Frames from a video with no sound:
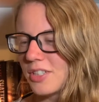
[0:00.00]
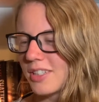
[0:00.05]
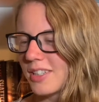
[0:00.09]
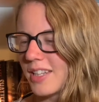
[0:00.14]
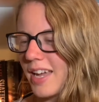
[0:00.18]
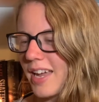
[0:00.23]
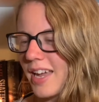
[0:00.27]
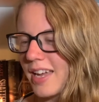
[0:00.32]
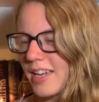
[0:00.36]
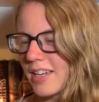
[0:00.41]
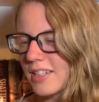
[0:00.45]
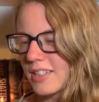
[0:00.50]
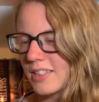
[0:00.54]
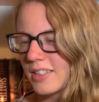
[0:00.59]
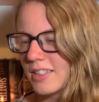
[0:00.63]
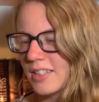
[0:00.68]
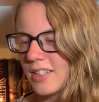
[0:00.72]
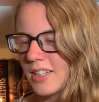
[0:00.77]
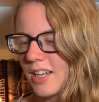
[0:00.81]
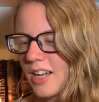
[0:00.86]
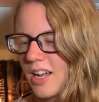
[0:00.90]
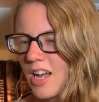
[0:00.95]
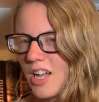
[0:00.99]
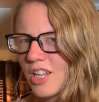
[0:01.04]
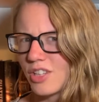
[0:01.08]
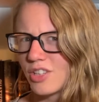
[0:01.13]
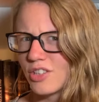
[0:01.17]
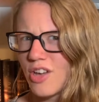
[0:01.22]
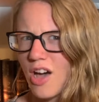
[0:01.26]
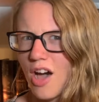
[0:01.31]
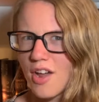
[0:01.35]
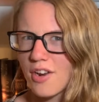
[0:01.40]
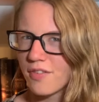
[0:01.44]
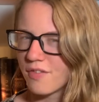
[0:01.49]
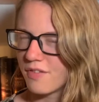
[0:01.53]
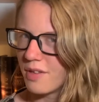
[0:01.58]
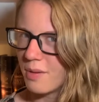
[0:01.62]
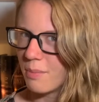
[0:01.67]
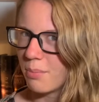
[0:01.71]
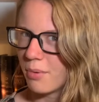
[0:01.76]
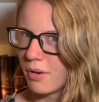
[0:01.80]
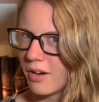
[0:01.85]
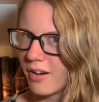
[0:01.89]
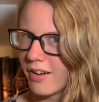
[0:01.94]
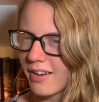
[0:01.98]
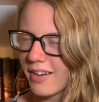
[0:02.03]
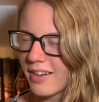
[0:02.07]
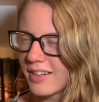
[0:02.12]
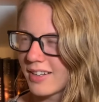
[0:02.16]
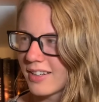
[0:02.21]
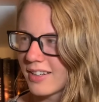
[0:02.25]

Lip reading: like a lot of the book,